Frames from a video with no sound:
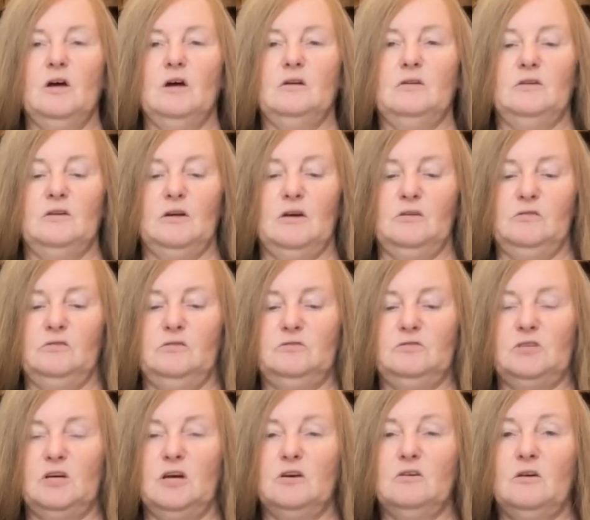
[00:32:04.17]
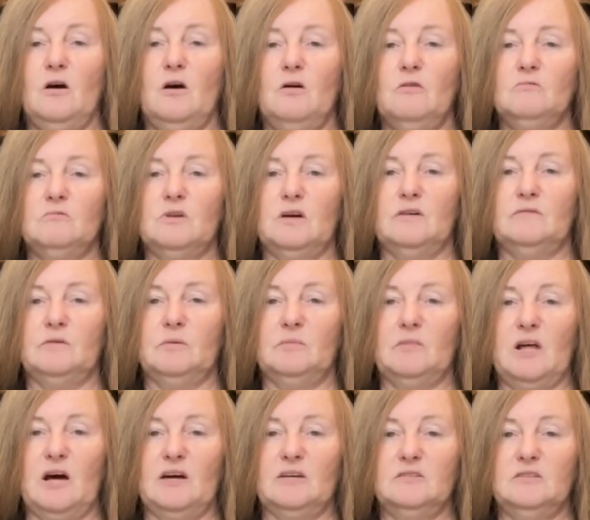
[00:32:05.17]
Now you take a hold of them
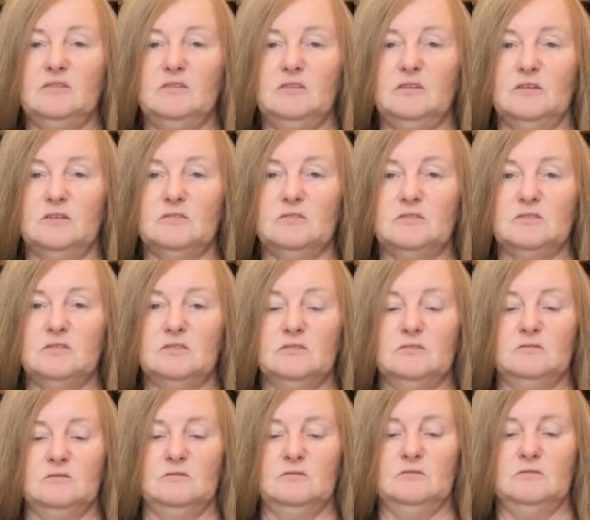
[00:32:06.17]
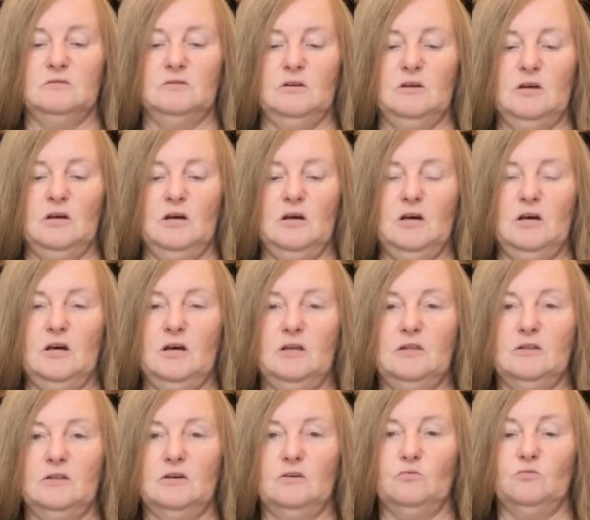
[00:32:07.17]
like this and
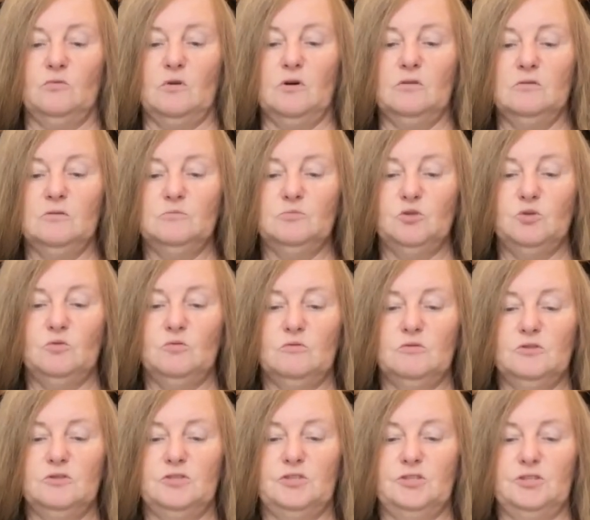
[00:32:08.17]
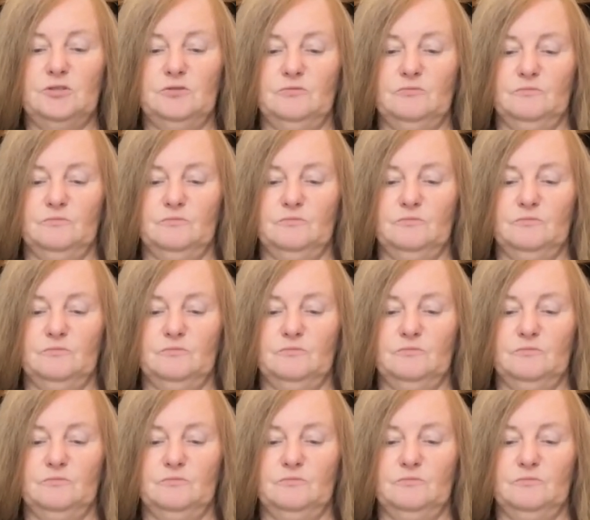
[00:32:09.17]
then roll them towards you.